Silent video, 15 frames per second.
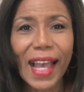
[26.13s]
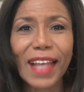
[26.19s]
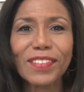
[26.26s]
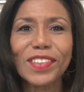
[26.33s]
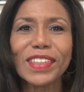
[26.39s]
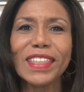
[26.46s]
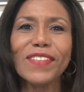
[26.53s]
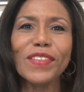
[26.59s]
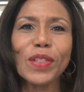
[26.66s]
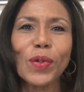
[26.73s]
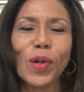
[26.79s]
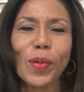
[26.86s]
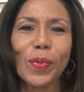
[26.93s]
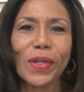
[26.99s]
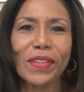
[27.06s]
After leaving
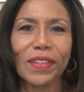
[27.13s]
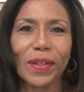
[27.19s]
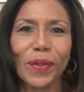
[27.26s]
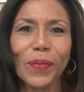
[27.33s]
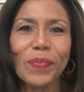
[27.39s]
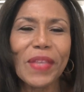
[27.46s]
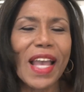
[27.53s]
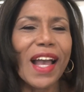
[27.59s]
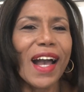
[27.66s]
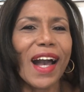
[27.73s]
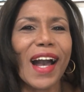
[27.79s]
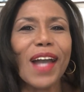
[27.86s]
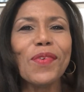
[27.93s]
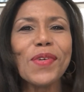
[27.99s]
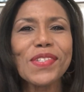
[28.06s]
corporate though,
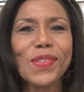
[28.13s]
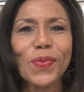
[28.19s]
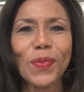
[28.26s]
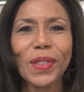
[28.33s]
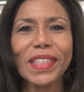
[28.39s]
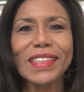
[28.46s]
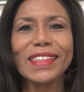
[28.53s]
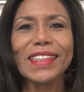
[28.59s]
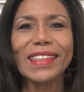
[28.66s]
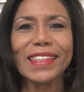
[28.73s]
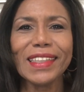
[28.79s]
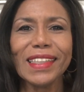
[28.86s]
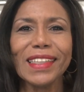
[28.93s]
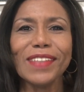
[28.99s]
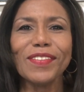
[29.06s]
I wasn't willing to
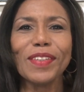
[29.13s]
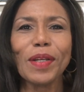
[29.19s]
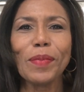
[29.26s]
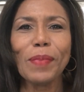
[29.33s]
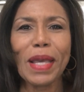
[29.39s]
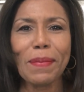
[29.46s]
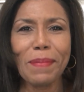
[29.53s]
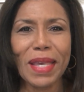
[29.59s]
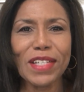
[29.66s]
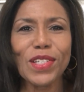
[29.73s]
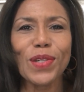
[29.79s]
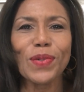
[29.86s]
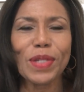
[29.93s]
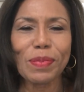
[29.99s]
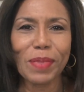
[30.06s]
leave my
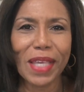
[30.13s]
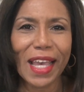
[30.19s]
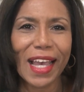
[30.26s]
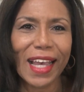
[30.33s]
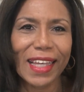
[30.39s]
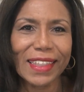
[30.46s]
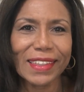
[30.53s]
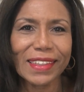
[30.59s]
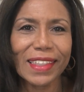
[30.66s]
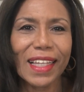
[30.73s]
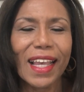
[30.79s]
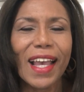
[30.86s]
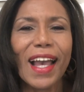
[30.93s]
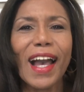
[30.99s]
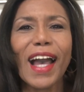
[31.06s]
mentoring behind.
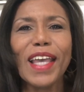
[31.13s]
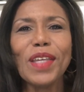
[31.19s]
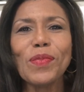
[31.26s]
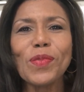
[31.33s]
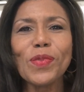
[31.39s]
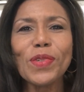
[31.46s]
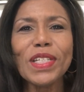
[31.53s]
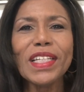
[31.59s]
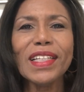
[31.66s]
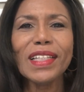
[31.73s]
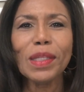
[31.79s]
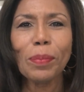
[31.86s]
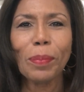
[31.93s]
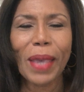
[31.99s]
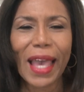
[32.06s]
I am
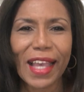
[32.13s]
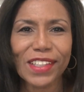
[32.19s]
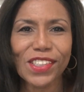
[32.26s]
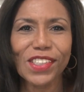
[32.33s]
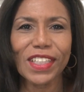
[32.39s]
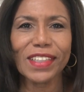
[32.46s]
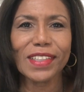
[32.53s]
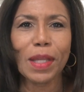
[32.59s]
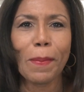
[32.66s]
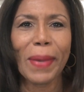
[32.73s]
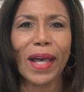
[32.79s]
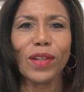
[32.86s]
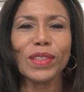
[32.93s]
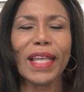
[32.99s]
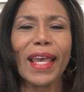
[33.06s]
really passionate
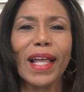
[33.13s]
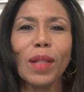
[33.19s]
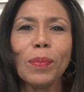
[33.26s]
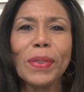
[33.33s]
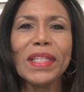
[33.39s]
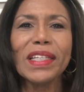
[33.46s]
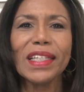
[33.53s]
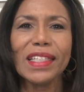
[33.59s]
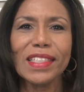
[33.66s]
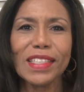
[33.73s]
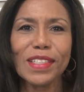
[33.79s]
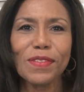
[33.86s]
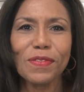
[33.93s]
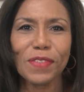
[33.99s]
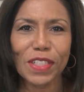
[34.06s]
about helping
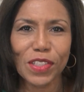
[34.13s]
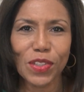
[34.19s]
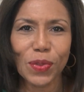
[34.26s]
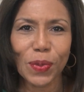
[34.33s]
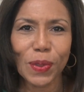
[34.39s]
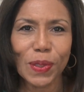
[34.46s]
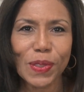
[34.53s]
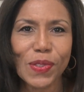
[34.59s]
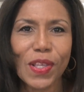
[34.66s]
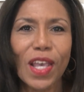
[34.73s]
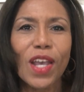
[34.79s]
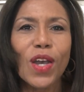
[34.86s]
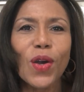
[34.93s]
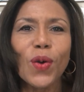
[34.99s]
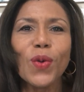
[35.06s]
individuals
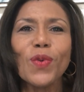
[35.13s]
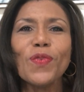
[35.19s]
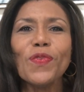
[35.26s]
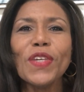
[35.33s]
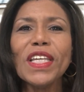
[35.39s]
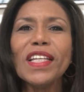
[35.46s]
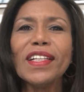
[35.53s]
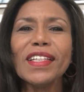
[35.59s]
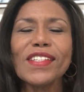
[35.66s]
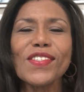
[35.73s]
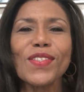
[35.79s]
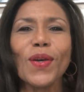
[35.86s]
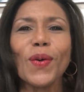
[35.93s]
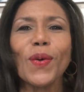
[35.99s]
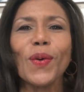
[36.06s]
who feel as
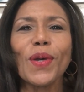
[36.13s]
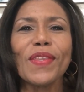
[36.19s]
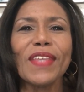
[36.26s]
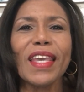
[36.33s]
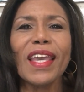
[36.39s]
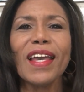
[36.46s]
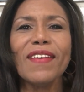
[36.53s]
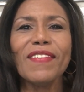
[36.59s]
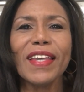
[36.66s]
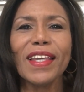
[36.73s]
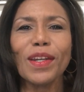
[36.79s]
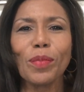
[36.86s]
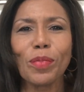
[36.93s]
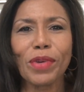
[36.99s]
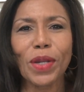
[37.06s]
though they have
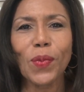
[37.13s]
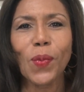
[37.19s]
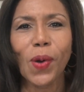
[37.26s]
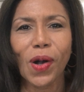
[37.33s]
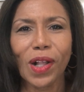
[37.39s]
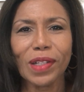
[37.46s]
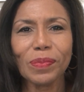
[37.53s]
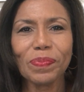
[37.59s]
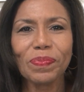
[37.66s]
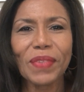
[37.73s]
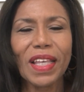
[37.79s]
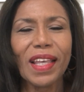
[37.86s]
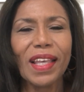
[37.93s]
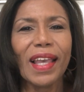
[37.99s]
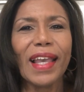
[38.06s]
hit a brick wall.
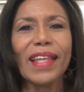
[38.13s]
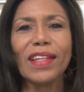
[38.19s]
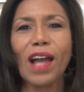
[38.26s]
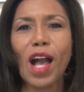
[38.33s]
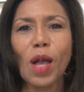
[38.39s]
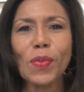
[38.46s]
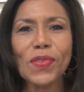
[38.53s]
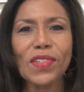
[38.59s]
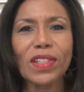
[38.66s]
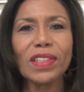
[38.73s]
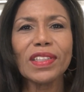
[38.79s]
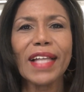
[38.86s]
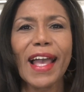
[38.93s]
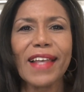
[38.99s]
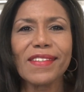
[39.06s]
An
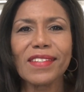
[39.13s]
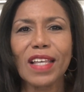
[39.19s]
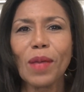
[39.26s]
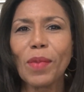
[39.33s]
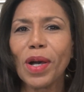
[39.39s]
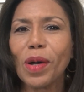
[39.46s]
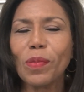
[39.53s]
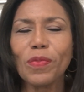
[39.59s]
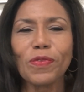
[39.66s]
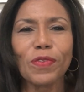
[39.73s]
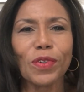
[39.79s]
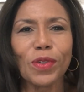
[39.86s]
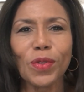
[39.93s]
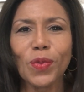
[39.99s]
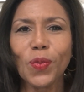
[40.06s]
obstacle has come up
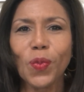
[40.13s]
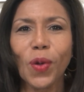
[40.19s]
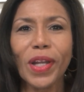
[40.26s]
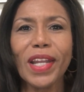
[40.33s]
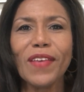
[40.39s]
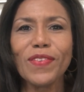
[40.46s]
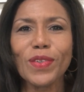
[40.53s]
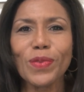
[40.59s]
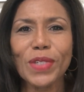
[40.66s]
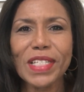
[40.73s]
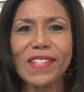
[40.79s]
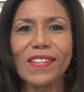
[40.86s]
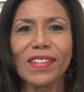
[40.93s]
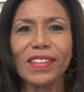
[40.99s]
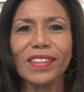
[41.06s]
for whatever
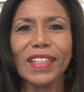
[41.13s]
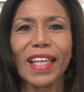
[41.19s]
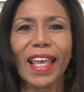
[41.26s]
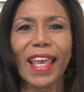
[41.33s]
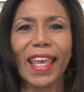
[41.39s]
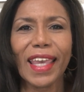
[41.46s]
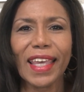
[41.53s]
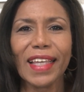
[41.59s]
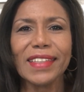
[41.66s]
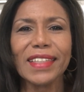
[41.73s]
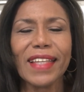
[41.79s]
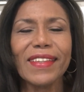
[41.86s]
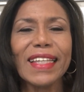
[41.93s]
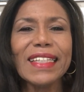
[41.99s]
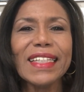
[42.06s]
reason and
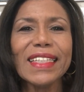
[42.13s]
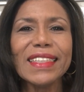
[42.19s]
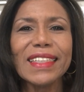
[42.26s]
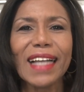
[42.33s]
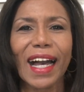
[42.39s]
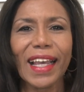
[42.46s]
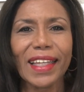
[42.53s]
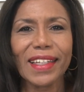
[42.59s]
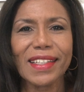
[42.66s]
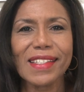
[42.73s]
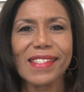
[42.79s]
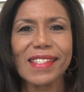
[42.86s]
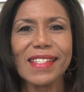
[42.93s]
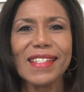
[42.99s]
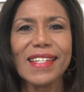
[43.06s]
they need
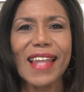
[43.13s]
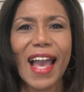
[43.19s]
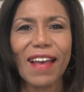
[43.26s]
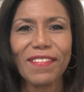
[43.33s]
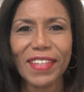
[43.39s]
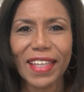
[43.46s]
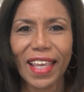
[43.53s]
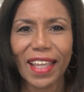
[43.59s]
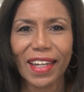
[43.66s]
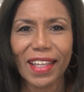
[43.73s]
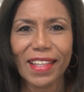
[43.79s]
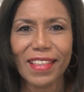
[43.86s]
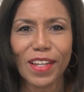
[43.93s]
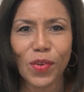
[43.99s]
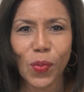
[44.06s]
guidance in
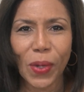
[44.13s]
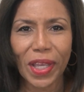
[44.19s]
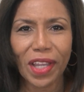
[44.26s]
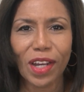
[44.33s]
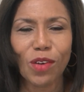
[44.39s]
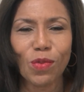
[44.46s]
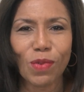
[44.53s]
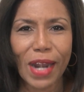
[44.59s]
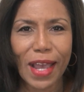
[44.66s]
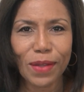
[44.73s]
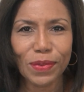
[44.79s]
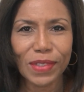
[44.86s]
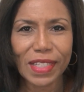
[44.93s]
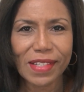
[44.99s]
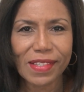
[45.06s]
navigating their way
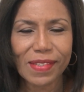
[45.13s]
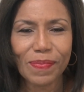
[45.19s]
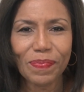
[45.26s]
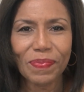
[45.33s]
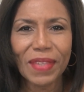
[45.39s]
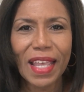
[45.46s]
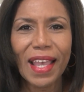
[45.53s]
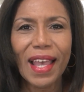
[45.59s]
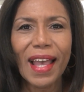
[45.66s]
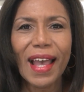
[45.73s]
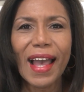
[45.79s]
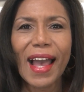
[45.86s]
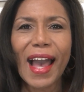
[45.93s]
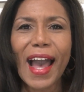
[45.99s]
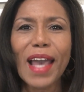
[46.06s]
around this.
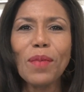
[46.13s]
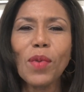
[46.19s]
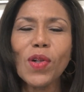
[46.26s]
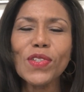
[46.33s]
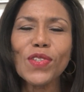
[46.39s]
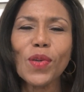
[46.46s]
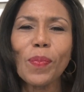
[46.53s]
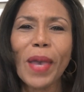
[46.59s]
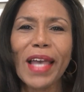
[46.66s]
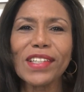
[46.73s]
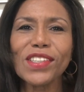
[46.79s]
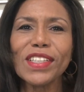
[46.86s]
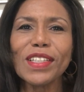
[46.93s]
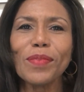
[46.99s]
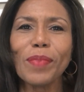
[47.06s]
I'm also
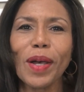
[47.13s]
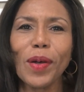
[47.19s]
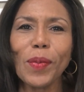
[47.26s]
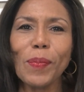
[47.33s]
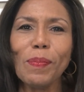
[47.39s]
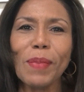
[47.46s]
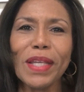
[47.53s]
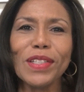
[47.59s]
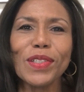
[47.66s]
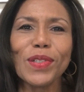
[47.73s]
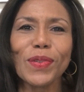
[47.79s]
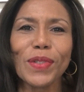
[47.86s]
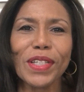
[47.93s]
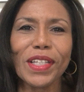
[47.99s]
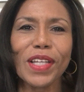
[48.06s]
passionate about
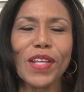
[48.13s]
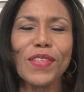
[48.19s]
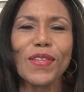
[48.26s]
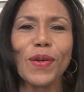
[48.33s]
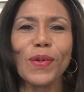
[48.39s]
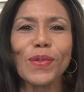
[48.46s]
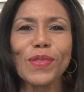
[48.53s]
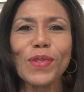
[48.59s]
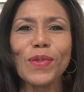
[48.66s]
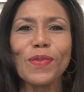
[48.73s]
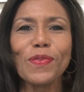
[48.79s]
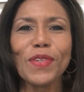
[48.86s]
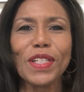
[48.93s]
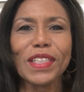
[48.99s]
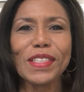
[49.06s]
mentoring those who
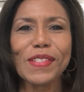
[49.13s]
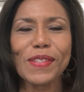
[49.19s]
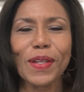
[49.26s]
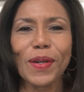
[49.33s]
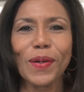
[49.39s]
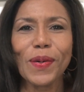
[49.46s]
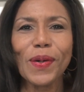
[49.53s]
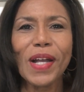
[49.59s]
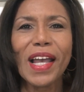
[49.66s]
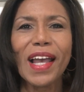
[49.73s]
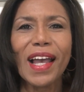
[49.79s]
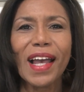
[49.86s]
feel as though